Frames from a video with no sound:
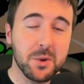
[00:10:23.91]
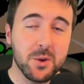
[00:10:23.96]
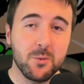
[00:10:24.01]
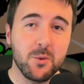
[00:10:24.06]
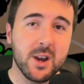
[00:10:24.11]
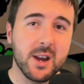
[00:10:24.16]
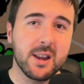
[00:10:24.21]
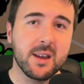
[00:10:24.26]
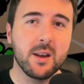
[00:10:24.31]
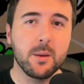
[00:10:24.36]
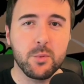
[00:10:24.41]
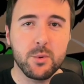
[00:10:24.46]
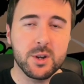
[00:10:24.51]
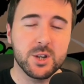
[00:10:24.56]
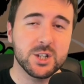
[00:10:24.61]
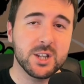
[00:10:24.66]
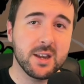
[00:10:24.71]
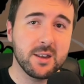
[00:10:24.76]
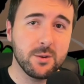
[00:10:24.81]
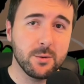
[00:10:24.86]
We really
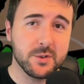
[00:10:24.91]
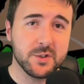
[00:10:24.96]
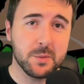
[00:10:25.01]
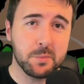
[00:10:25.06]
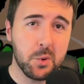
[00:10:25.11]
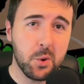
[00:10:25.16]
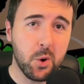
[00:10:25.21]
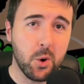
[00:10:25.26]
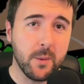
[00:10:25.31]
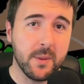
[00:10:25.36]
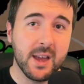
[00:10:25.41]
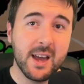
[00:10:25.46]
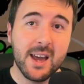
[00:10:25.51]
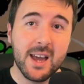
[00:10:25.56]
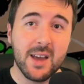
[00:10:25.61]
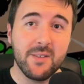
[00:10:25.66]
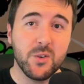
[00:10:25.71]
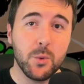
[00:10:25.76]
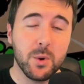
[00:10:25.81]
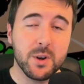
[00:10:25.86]
appreciate your support.
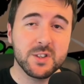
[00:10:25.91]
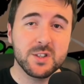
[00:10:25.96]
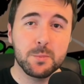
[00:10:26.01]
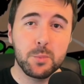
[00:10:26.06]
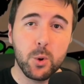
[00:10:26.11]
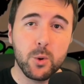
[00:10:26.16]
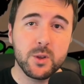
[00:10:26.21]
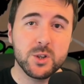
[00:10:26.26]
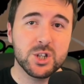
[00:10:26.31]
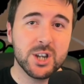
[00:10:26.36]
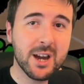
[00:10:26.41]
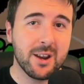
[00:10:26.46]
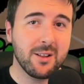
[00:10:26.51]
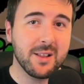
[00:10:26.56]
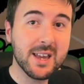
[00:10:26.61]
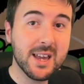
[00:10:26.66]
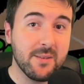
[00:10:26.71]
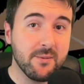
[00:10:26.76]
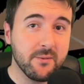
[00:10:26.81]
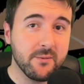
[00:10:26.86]
If you want to support the
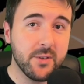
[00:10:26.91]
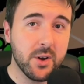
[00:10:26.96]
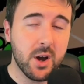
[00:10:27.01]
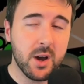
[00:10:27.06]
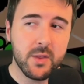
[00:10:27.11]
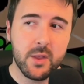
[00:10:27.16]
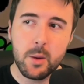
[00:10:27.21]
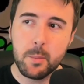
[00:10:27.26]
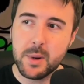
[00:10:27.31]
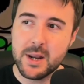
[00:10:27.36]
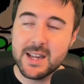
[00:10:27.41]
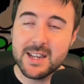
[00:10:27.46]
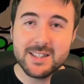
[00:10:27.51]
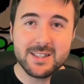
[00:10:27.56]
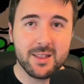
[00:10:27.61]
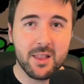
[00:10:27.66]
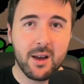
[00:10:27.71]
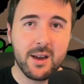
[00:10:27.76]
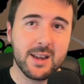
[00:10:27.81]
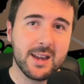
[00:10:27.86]
channel even further,
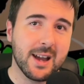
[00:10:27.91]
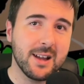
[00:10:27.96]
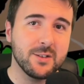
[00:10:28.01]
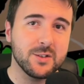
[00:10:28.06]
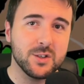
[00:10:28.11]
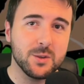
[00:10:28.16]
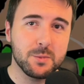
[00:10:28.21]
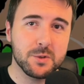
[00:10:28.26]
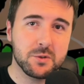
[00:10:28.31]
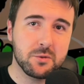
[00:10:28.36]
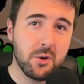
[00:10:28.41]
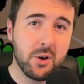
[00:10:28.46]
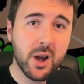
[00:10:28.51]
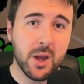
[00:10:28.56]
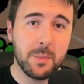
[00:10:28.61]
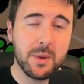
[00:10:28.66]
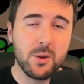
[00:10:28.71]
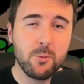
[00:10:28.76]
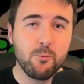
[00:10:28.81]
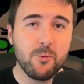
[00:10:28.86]
please like and
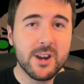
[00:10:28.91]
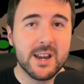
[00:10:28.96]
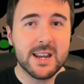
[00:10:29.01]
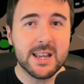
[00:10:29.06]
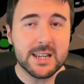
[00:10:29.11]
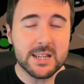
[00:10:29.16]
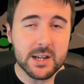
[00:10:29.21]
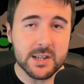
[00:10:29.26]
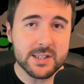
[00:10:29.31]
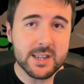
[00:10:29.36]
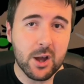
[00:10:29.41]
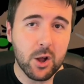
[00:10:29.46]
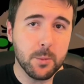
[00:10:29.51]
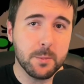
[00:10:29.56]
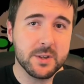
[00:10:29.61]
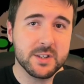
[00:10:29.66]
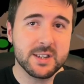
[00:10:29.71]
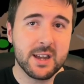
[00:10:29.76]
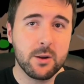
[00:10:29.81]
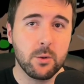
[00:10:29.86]
subscribe. It really does
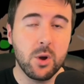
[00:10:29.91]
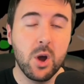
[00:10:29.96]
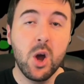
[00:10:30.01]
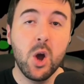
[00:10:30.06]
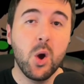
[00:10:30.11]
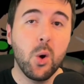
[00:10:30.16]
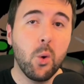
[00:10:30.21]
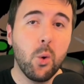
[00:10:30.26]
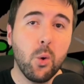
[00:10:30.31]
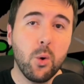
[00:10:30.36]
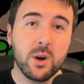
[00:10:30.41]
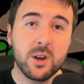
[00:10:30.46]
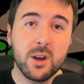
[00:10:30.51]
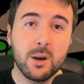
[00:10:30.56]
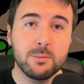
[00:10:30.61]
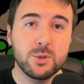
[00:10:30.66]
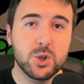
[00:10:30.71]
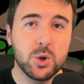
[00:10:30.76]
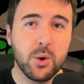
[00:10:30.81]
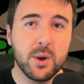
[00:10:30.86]
help us out. Or
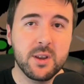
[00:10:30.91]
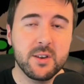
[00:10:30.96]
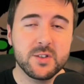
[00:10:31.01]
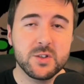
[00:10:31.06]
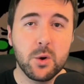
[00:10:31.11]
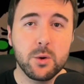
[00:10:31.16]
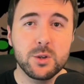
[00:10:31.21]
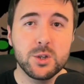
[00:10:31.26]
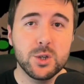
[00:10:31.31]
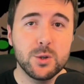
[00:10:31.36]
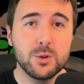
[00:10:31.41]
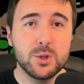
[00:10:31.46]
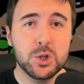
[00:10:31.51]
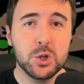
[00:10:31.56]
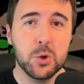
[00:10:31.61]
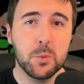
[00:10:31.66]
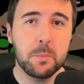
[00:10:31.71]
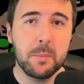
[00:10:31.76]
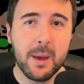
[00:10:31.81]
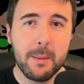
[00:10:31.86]
come join us on
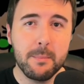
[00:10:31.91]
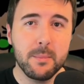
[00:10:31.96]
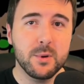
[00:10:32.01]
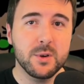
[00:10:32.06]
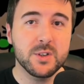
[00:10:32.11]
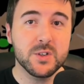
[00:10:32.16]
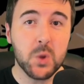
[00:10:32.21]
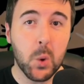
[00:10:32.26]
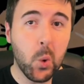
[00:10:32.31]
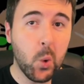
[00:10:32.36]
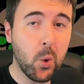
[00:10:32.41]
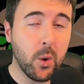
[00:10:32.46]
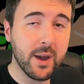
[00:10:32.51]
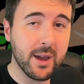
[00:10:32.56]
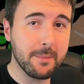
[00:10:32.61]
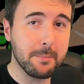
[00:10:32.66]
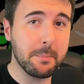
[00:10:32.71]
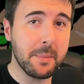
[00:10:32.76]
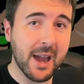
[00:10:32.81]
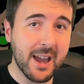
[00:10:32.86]
YouTube members or
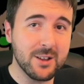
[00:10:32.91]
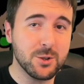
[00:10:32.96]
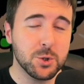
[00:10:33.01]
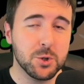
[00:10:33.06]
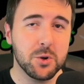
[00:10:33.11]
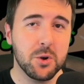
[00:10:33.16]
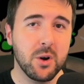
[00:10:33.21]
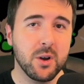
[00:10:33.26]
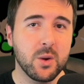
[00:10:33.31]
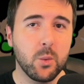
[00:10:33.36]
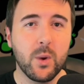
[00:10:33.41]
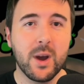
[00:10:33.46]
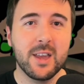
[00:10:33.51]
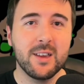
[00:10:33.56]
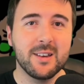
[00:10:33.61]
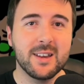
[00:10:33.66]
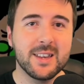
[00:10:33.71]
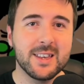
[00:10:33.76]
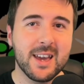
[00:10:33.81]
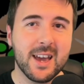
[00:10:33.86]
in Patreon, where
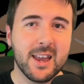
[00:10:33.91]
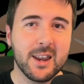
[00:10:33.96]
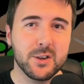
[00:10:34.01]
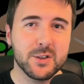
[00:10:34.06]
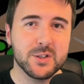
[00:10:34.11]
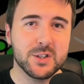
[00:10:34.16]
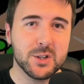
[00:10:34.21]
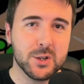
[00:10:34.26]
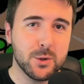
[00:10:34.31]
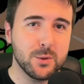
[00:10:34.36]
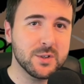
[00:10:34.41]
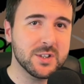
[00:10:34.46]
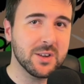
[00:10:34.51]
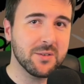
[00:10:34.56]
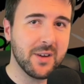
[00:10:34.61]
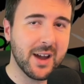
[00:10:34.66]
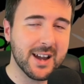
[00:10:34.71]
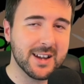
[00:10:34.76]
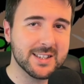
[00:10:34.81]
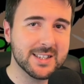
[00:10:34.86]
you can get
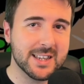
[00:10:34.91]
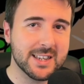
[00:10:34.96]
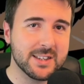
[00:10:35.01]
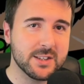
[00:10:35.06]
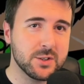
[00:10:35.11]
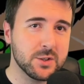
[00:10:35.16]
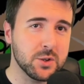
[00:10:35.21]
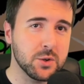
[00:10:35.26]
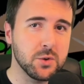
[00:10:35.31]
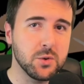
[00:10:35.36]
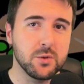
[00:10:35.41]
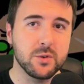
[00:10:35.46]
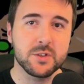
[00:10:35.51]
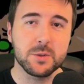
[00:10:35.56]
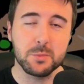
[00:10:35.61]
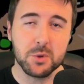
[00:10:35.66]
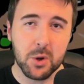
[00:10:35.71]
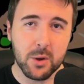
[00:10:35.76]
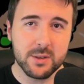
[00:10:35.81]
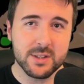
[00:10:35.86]
exclusive access to
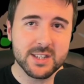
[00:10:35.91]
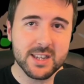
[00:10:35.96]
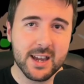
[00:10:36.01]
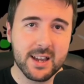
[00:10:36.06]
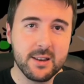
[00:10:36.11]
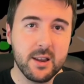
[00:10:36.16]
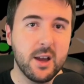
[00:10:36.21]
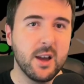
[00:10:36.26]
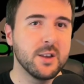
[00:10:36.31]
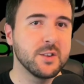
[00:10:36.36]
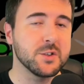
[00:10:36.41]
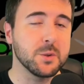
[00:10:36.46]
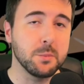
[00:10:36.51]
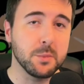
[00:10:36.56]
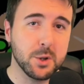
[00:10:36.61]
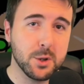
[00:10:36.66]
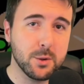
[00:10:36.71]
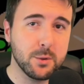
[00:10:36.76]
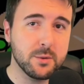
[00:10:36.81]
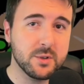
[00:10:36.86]
some content,
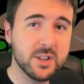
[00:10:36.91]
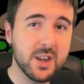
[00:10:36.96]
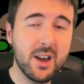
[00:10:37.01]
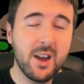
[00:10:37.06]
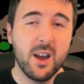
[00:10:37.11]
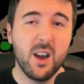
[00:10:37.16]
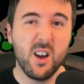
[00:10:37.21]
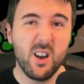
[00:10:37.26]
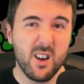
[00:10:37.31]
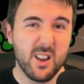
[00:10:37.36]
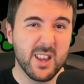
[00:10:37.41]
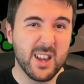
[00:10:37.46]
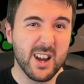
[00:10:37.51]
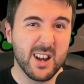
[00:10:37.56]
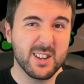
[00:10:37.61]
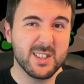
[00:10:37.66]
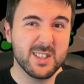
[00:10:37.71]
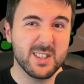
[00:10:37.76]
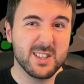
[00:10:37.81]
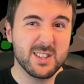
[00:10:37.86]
some loot, early
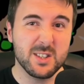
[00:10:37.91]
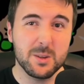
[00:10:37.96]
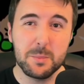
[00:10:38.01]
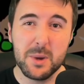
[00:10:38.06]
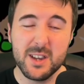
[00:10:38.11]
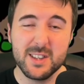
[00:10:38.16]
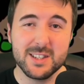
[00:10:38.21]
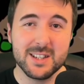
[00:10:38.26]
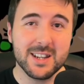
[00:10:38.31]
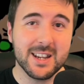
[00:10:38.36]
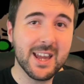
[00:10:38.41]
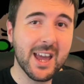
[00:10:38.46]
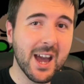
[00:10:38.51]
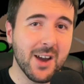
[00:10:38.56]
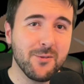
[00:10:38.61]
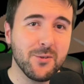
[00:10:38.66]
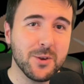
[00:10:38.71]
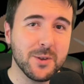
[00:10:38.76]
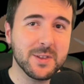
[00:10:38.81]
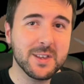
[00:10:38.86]
access to basically
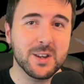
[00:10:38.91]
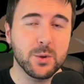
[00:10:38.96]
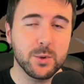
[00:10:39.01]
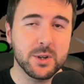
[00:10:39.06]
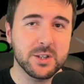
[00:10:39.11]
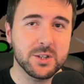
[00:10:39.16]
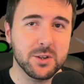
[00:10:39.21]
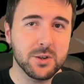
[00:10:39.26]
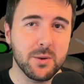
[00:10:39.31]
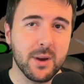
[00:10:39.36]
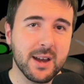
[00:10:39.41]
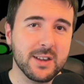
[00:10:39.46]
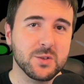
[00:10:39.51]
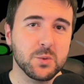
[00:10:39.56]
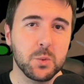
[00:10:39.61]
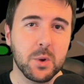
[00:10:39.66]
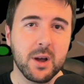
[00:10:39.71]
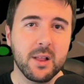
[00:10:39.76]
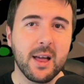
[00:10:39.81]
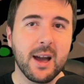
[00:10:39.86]
everything we do,
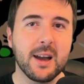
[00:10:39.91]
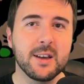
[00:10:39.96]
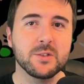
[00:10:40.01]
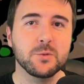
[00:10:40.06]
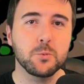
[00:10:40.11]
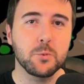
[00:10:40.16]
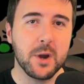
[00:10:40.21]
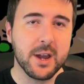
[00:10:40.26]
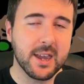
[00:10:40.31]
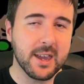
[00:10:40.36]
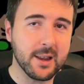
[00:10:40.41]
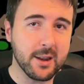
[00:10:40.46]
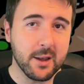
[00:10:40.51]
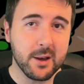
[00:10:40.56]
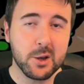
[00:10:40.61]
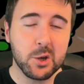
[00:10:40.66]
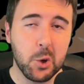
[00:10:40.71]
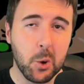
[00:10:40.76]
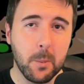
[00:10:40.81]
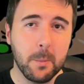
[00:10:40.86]
as well as
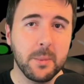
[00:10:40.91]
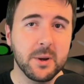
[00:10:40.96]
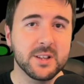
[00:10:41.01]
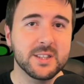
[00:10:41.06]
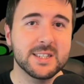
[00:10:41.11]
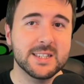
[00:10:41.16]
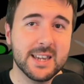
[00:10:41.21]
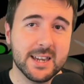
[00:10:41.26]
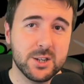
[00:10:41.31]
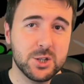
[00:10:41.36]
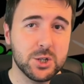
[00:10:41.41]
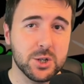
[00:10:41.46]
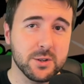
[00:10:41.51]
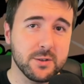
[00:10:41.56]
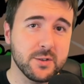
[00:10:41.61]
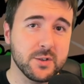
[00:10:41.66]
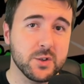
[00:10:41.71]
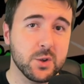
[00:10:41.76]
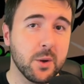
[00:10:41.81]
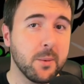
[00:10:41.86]
regular
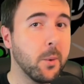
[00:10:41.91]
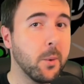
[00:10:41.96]
competitions.